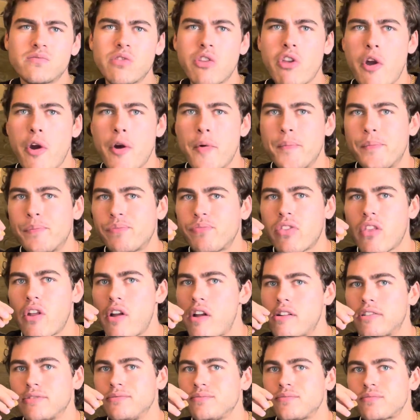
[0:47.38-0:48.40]
if he fight, but he's a
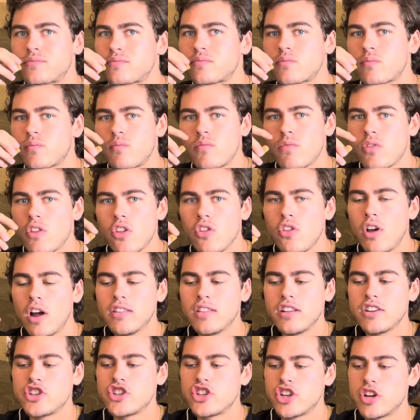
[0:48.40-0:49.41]
good kid. And
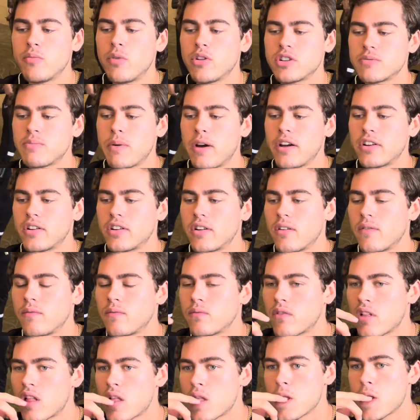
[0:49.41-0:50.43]
Manny's son.
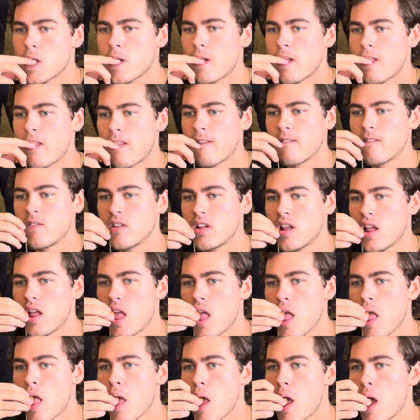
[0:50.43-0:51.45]
how many amateur fights does he have?
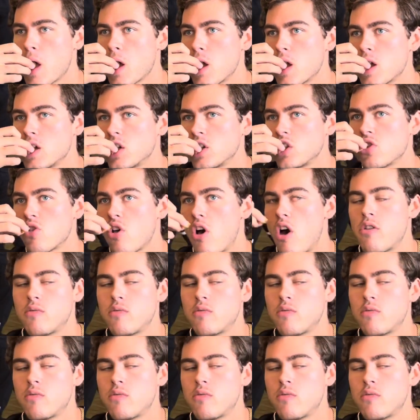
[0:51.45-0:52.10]
six, five